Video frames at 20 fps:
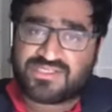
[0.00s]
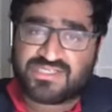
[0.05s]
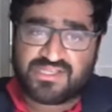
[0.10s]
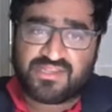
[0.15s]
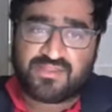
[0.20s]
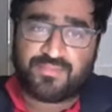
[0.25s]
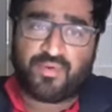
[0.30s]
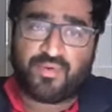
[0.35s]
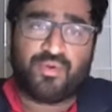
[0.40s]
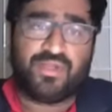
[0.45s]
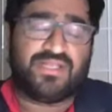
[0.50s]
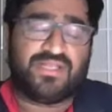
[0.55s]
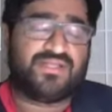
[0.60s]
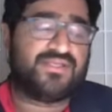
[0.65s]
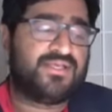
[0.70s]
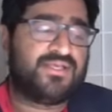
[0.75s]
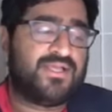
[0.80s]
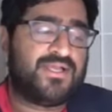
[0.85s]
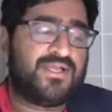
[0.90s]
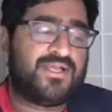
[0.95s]
to the point,
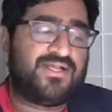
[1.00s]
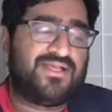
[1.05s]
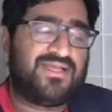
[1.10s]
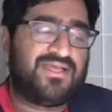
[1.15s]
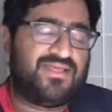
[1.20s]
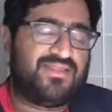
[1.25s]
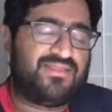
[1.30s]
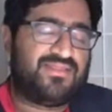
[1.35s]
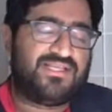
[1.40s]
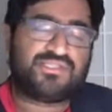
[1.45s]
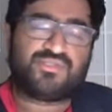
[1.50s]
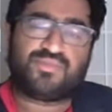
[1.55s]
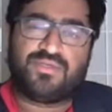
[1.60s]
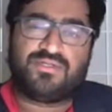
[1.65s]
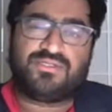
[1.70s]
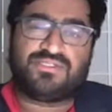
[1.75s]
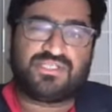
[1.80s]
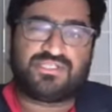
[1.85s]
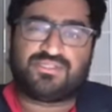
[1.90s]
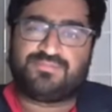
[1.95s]
this
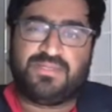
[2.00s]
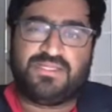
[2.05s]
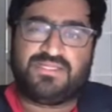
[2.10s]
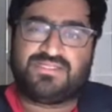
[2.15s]
would just be